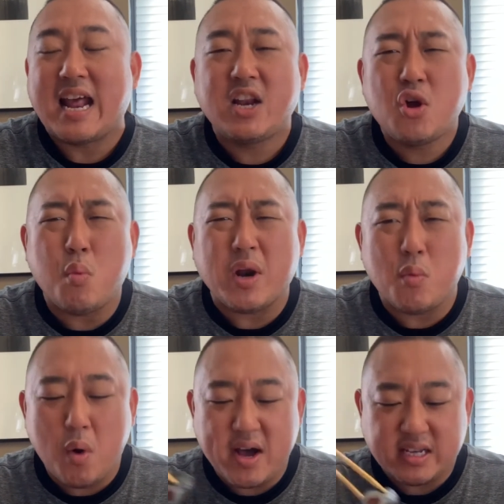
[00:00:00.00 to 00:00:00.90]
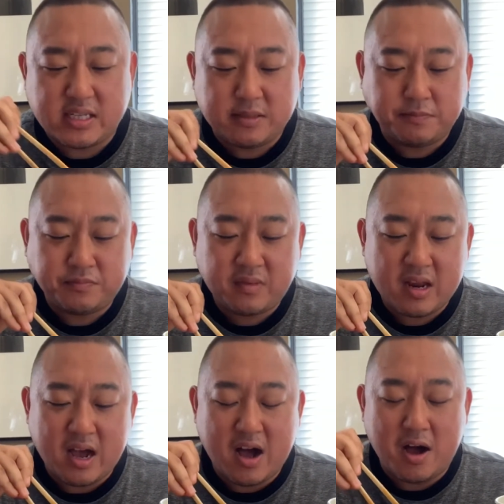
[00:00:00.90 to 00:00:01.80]
I didn't know what it was.
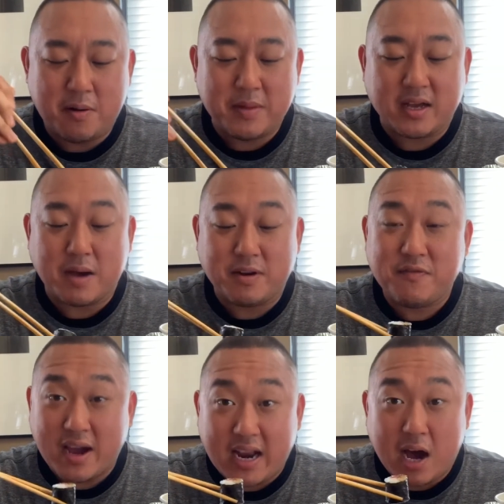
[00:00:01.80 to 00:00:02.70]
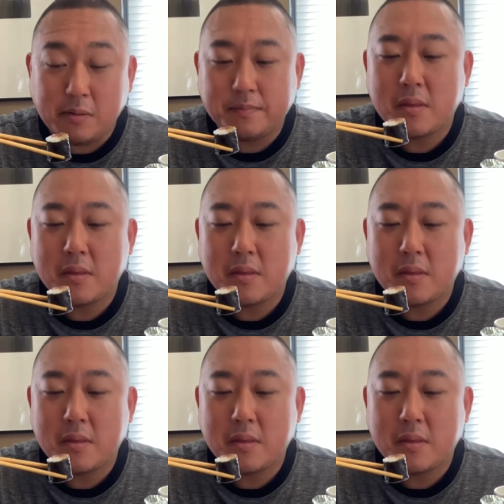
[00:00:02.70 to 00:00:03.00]
And come to find out